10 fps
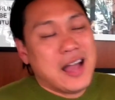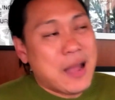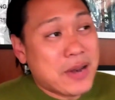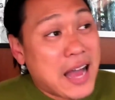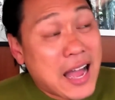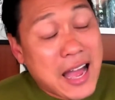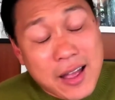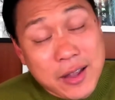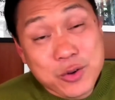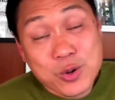I mean,
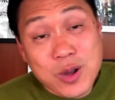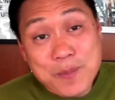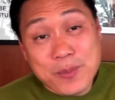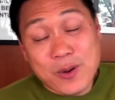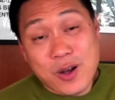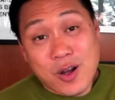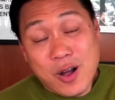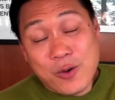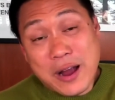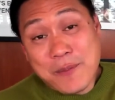I grew up
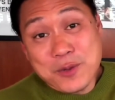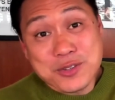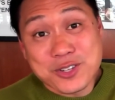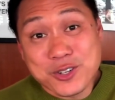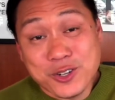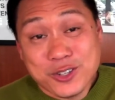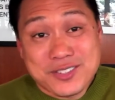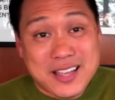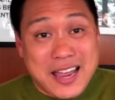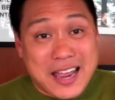around musicals
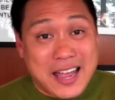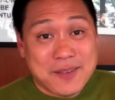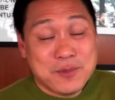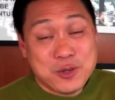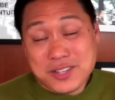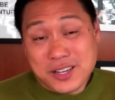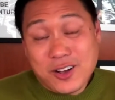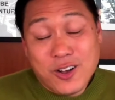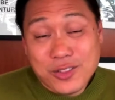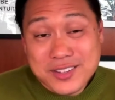and music
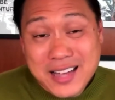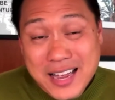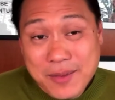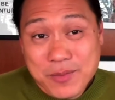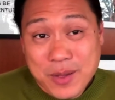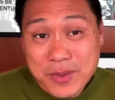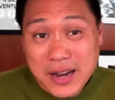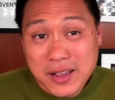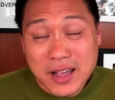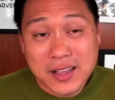all the time. I mean,
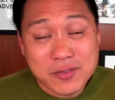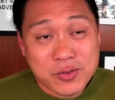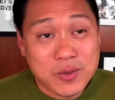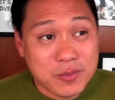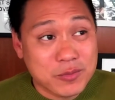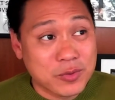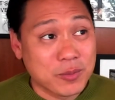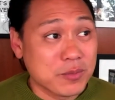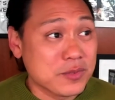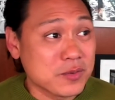I from
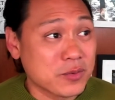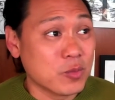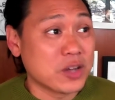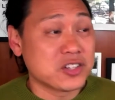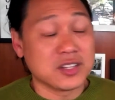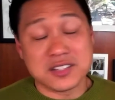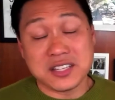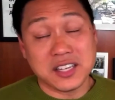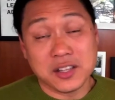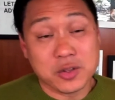watching
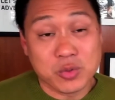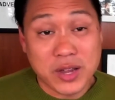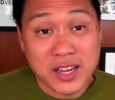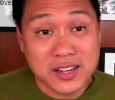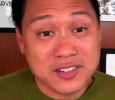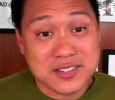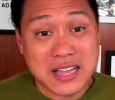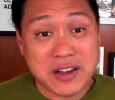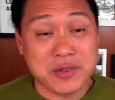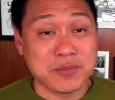Singing in the Rain to
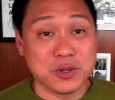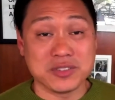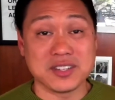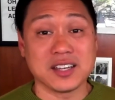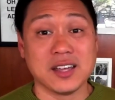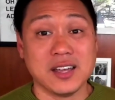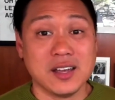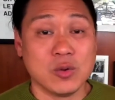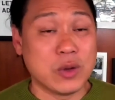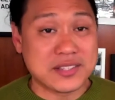Sound of Music,
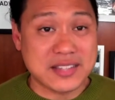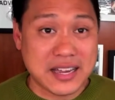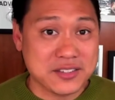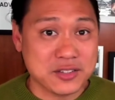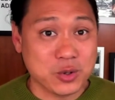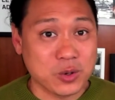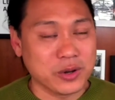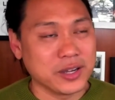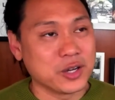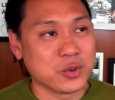West Side
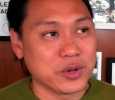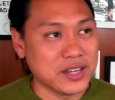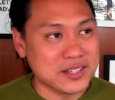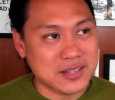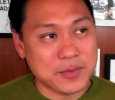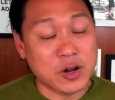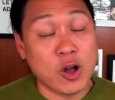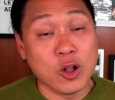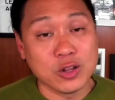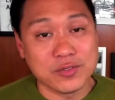Story, Grease. I mean,
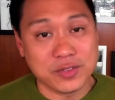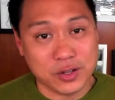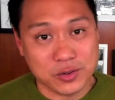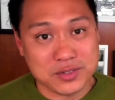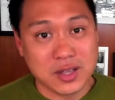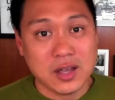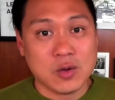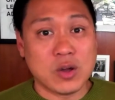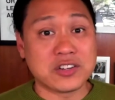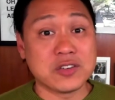all of those.
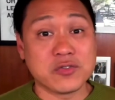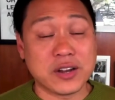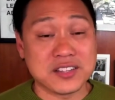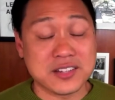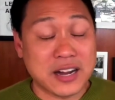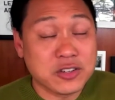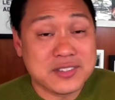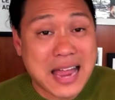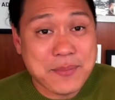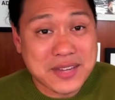Watching Fred Astaire. I took
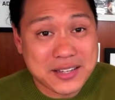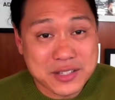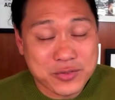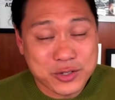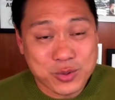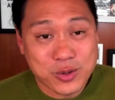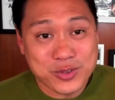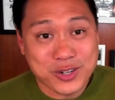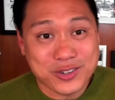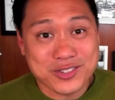tap dancing for 12
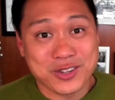years.